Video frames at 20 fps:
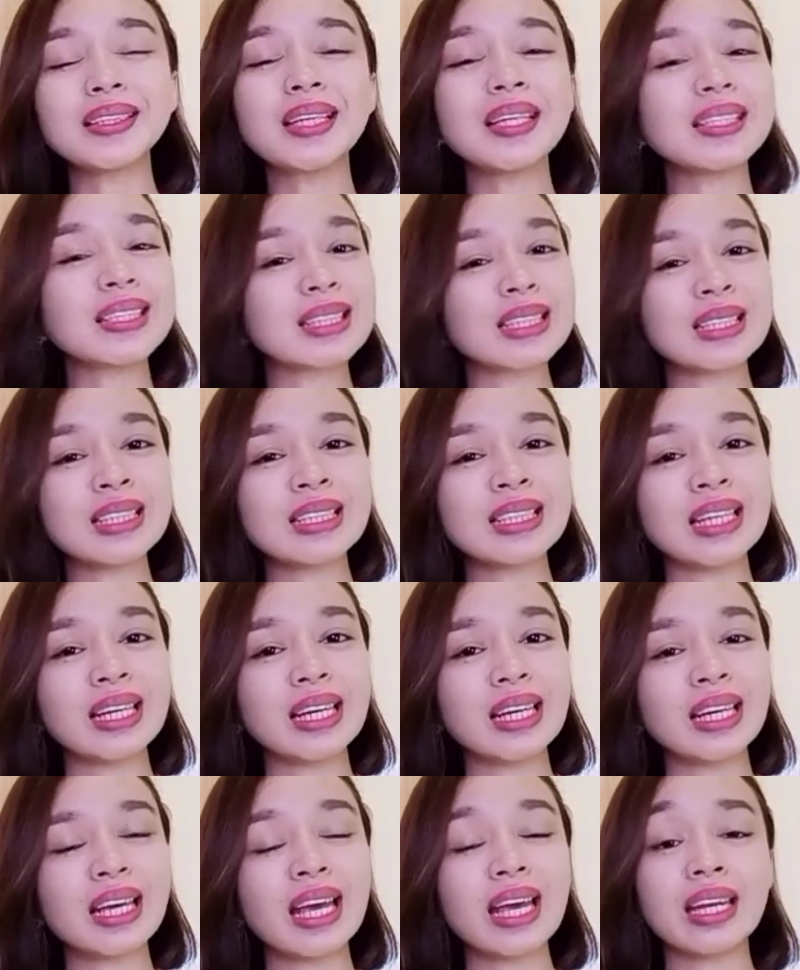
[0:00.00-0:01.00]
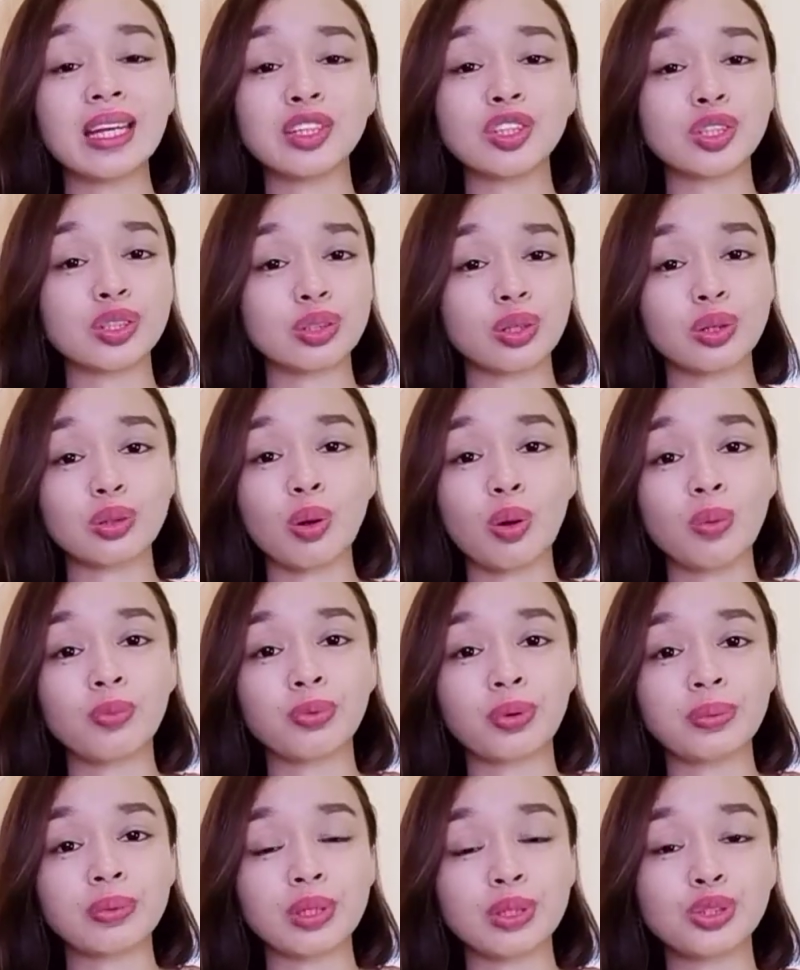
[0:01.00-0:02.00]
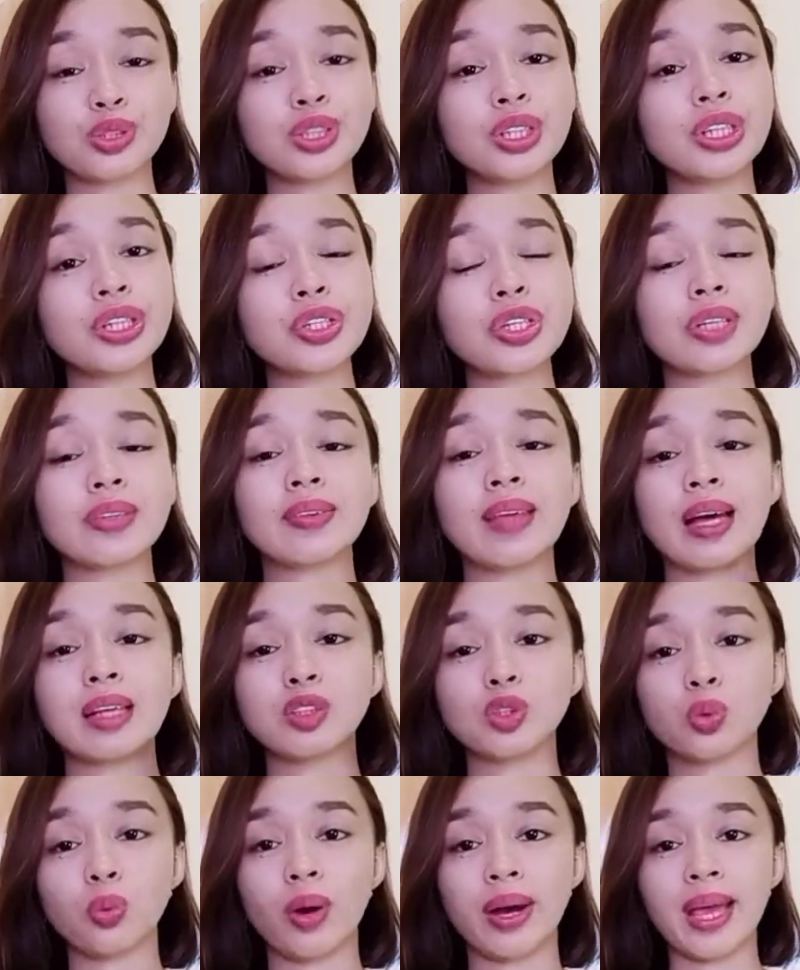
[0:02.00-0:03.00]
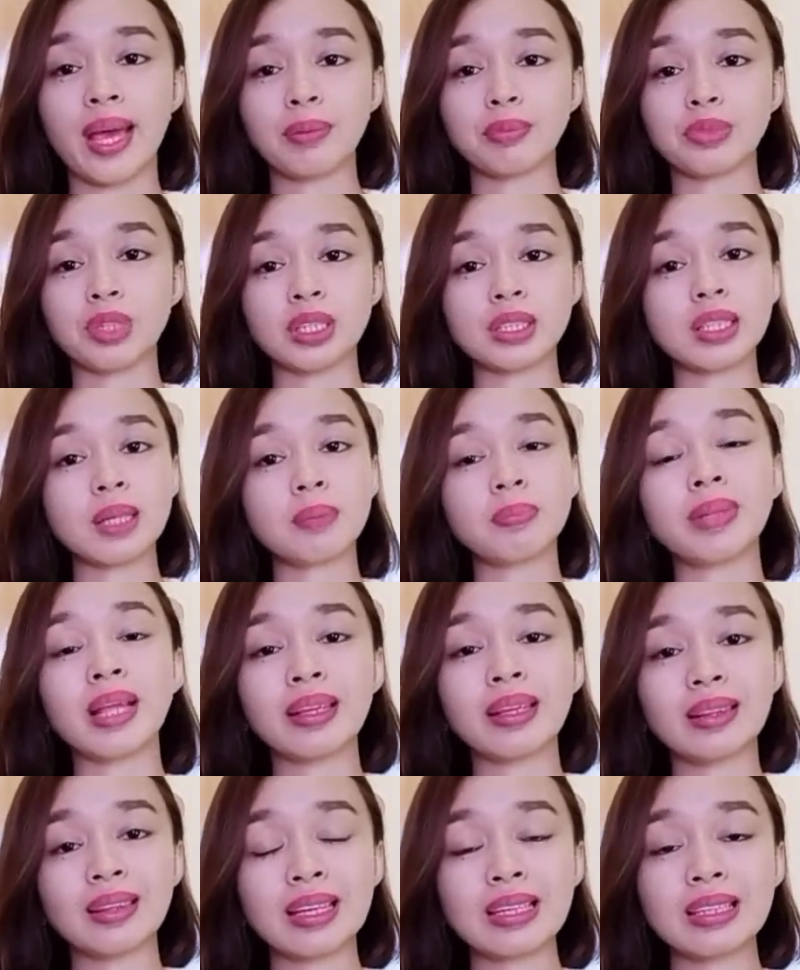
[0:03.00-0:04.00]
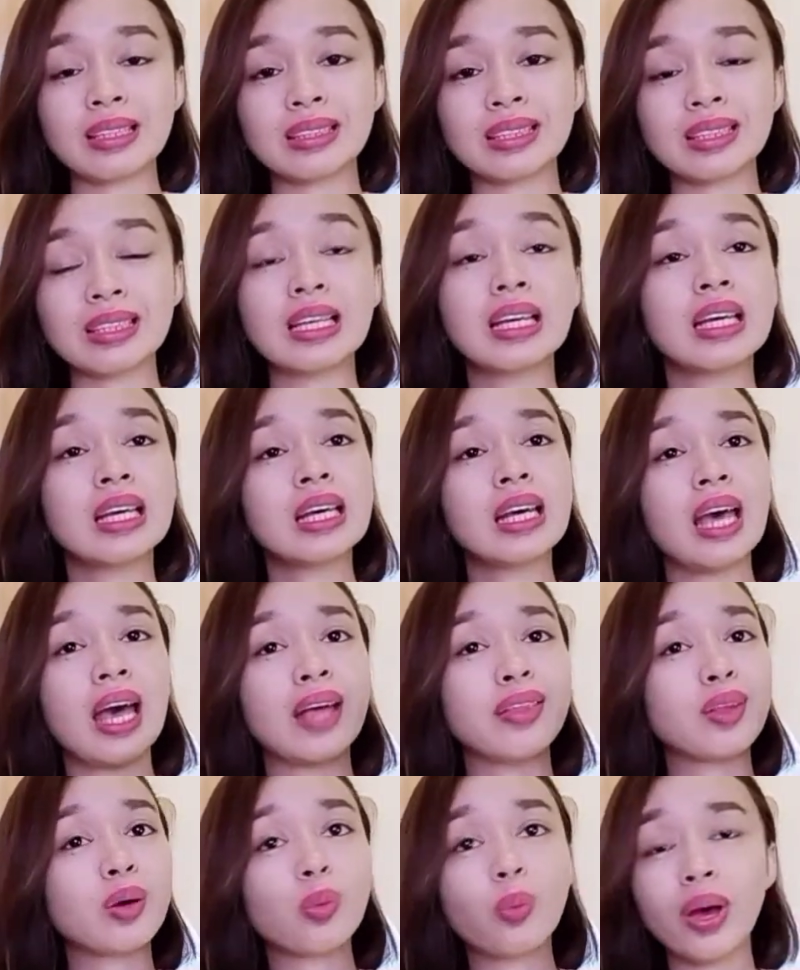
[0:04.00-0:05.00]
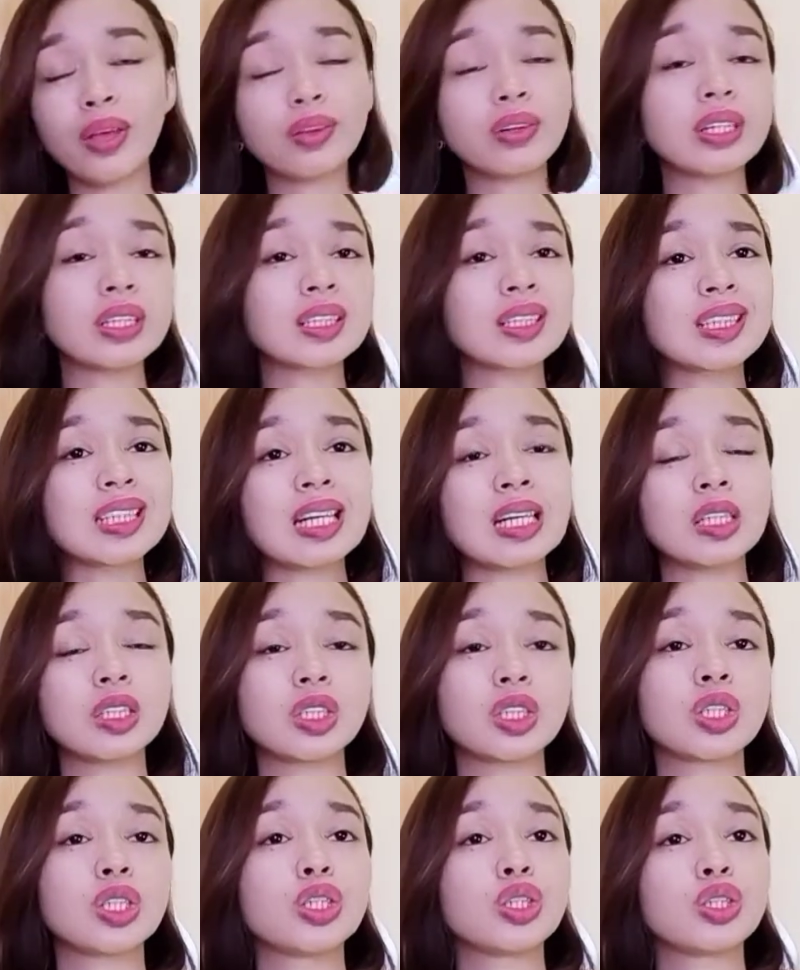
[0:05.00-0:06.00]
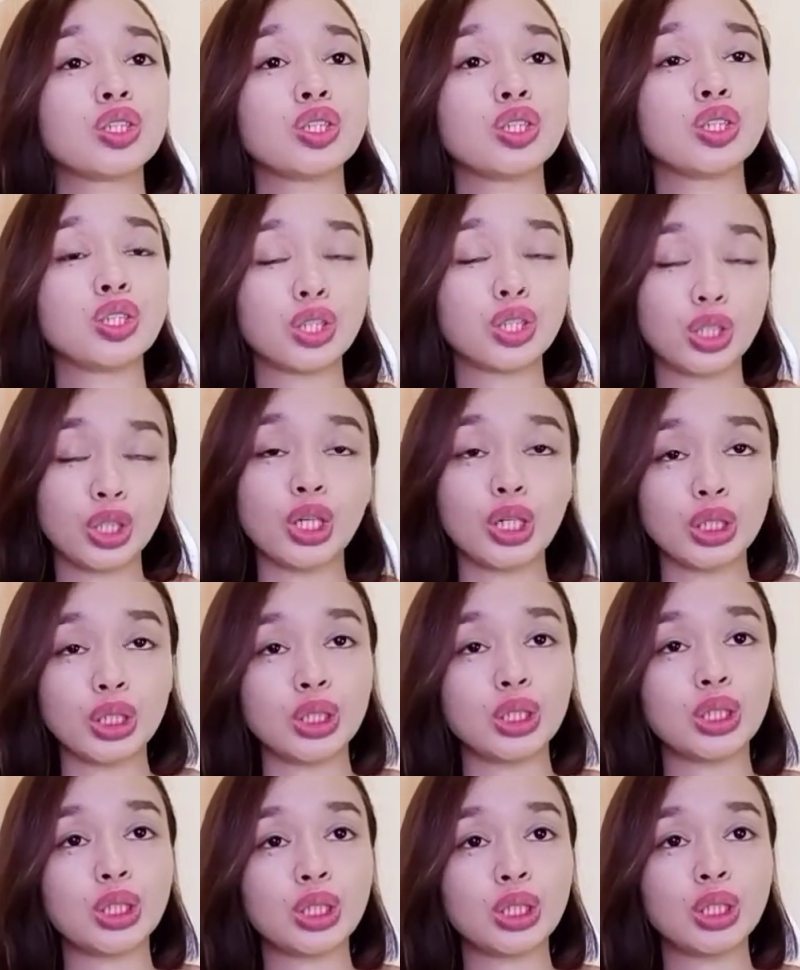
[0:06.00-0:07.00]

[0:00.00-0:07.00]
it's Sunday and I just got home from the church. That's why I'm dressed up like this. And the weather is not good.